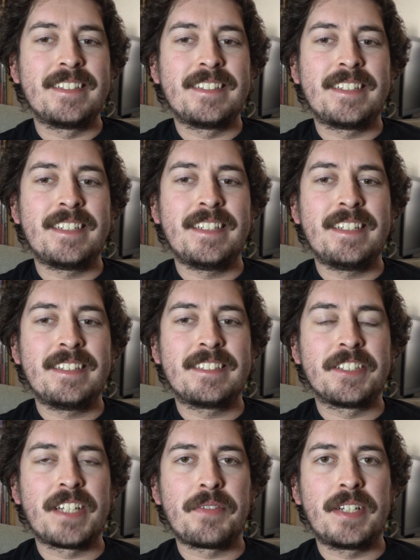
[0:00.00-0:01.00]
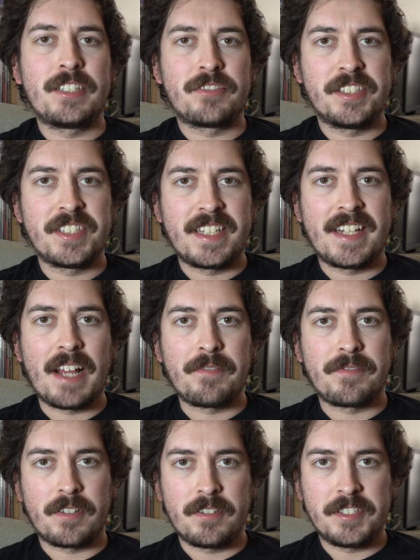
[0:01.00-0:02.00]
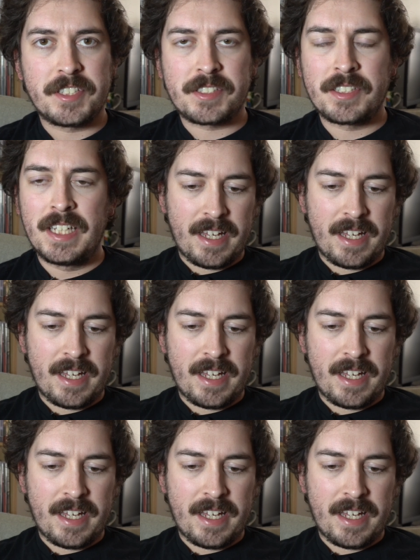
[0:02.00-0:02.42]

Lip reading: he doesn't have an interest in it at first.